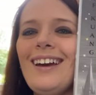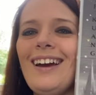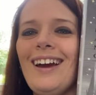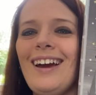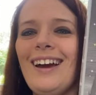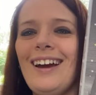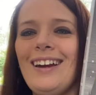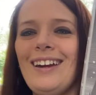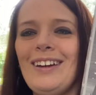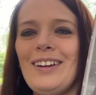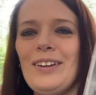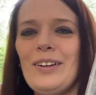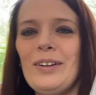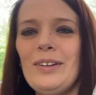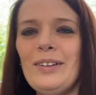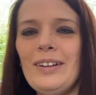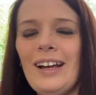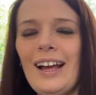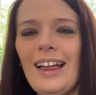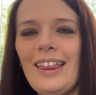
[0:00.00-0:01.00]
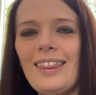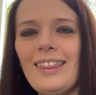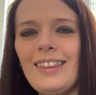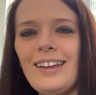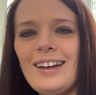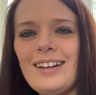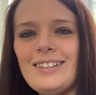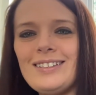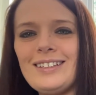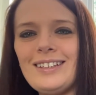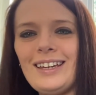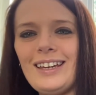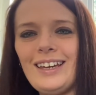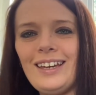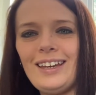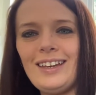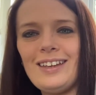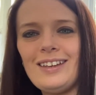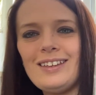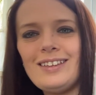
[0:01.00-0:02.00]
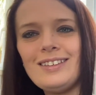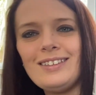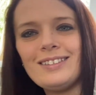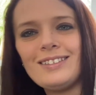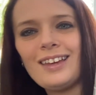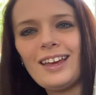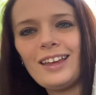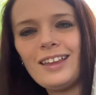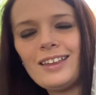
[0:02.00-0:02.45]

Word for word: Anywho, that is